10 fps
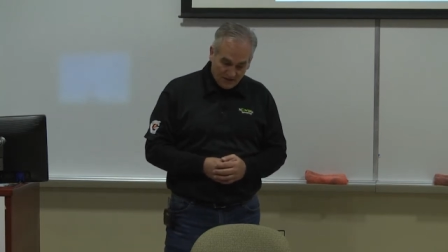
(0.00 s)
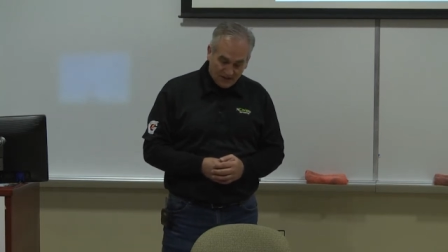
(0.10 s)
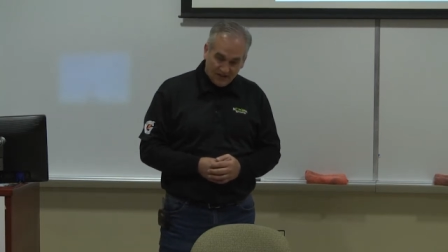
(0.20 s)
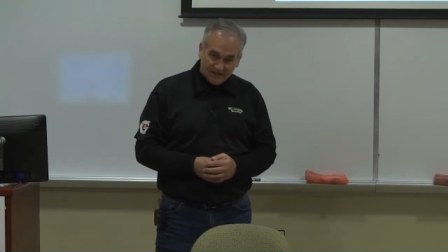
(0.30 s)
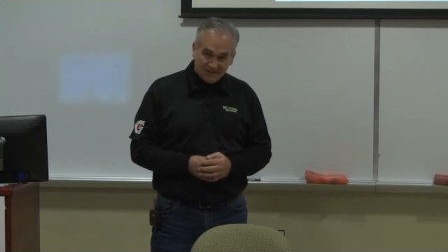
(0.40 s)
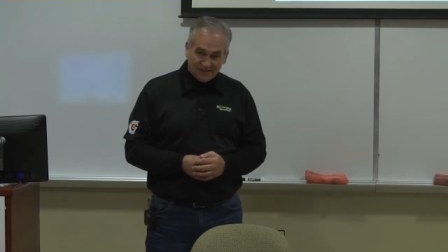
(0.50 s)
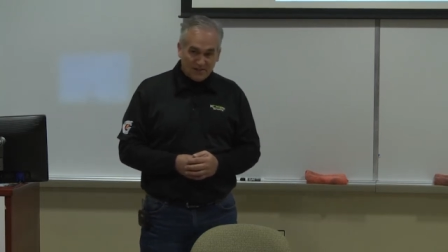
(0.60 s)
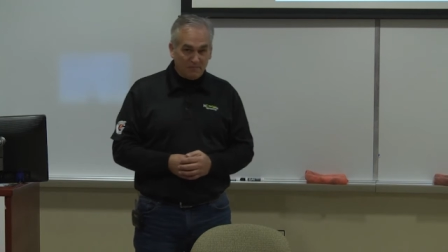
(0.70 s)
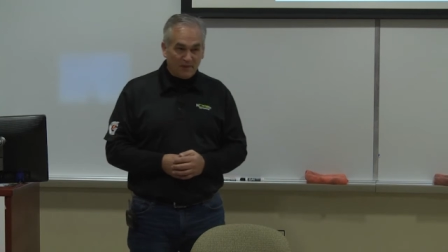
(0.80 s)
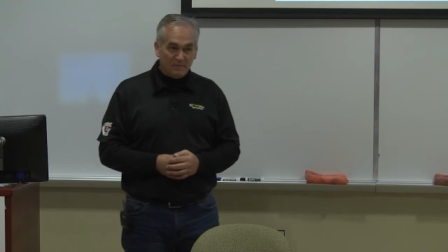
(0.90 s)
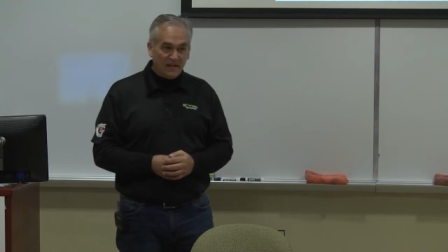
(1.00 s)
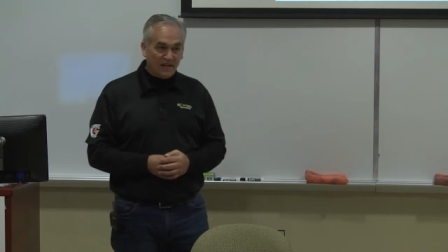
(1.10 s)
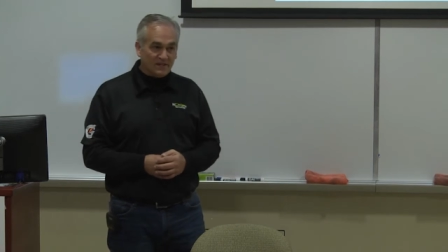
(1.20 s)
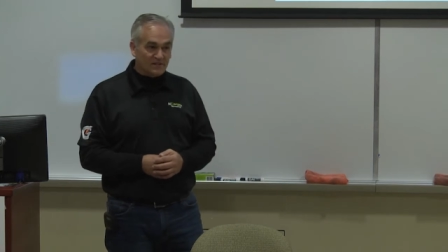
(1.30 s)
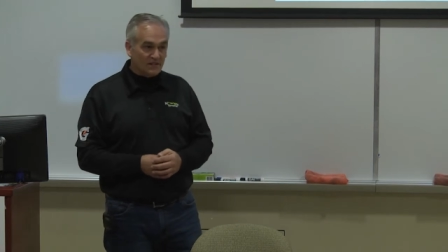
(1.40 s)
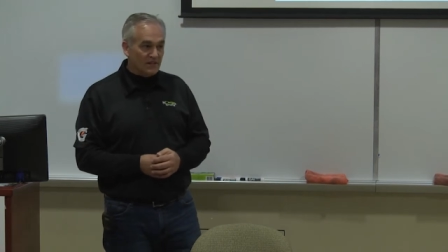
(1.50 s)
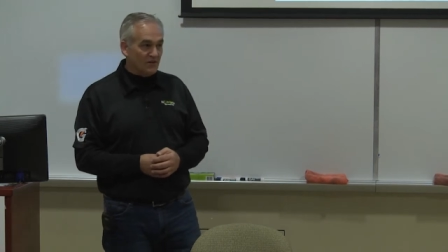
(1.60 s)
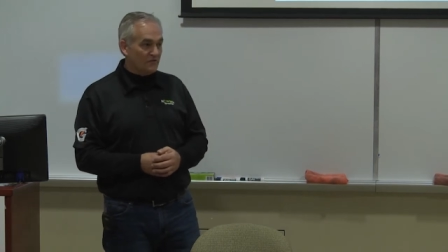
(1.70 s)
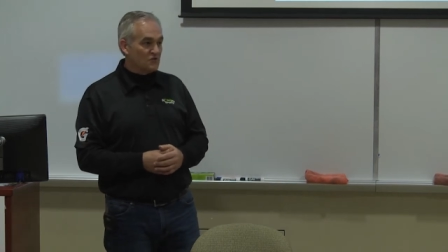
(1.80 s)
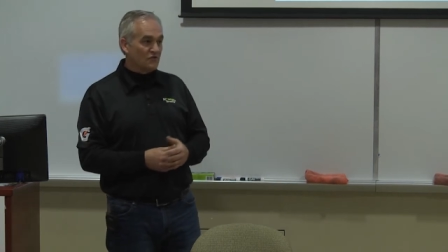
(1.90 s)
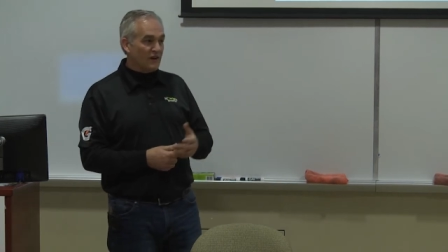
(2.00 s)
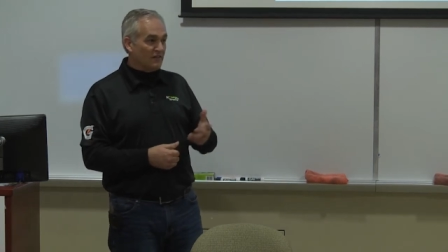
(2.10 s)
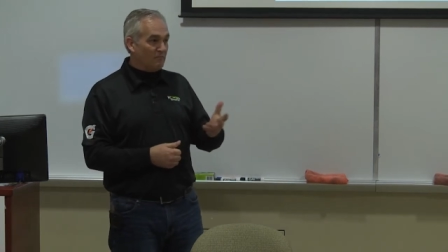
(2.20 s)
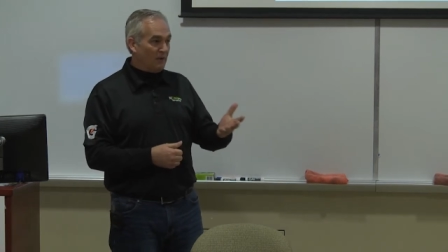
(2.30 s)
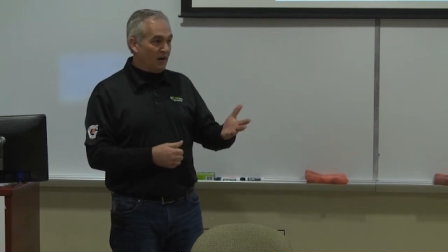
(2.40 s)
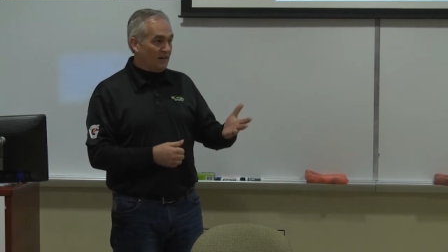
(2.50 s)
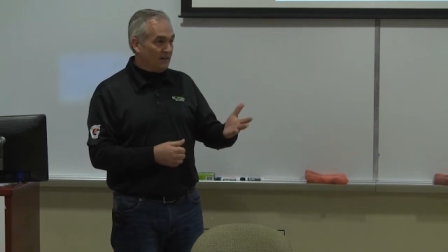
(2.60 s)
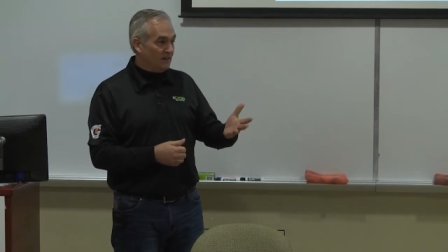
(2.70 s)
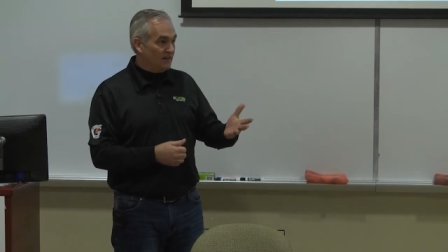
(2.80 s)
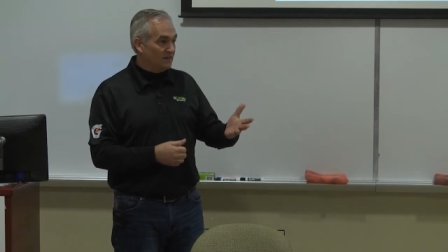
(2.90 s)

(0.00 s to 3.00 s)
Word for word: Uh, it simply means that you have strength of mind